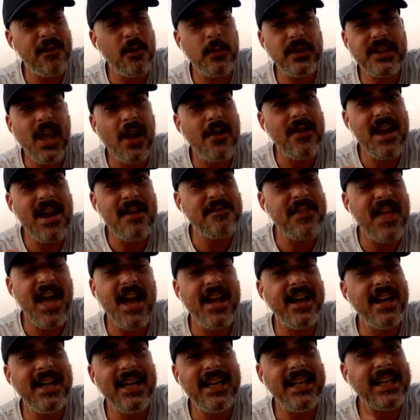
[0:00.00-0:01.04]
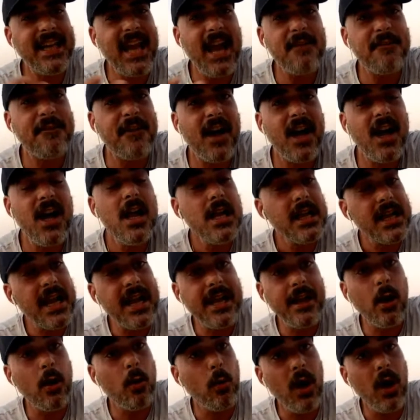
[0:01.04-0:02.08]
We don't have that. An elite gaffer
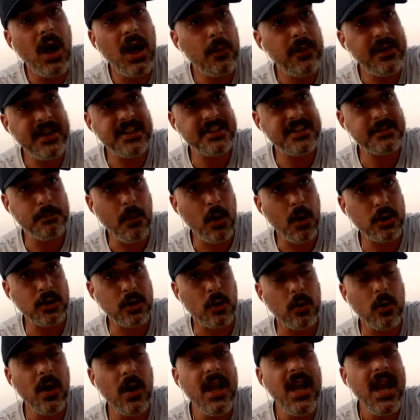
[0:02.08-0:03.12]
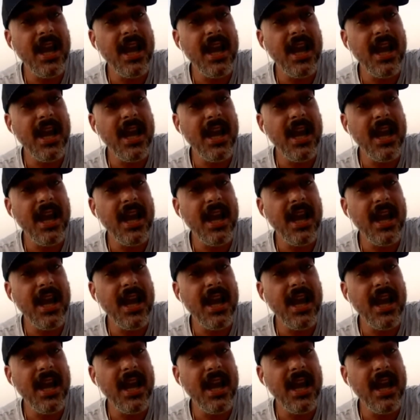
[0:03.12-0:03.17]
cannot work with this model.